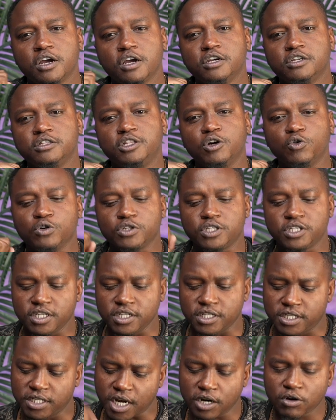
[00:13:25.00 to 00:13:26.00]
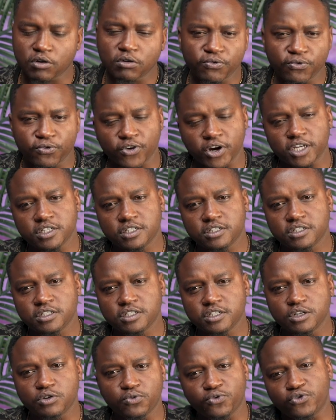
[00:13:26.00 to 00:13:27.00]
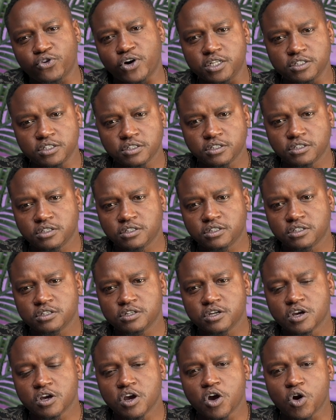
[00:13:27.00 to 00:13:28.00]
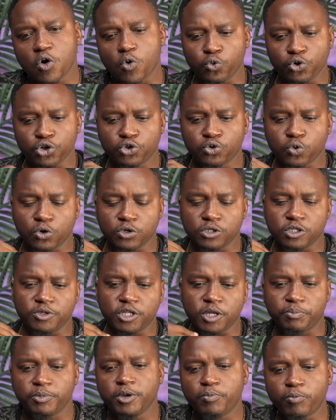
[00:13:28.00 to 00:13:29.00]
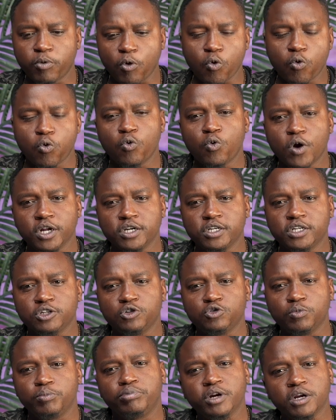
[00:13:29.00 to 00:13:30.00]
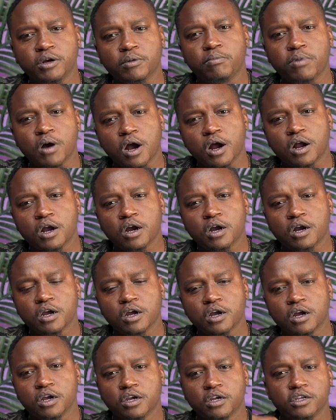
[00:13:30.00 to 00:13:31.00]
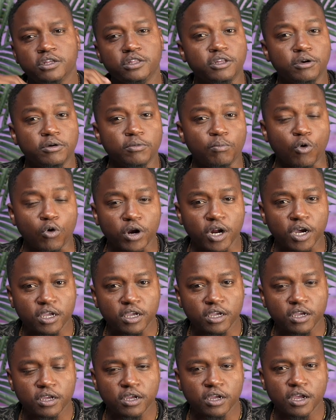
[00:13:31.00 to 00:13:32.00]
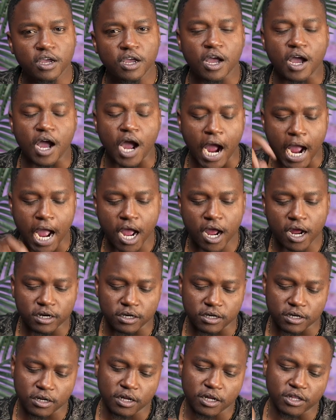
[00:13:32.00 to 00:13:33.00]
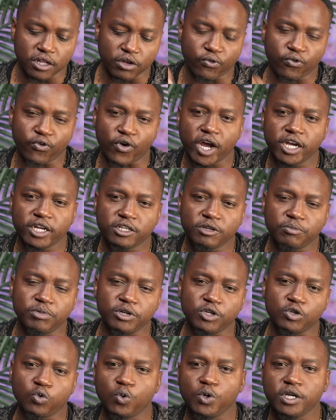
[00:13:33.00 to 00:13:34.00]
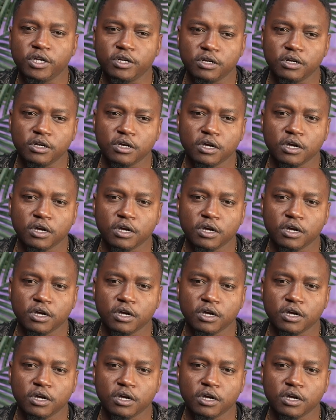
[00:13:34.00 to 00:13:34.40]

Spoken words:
There was internal fights in France, which was the people who wanted to bring back the monarchy, and the fight between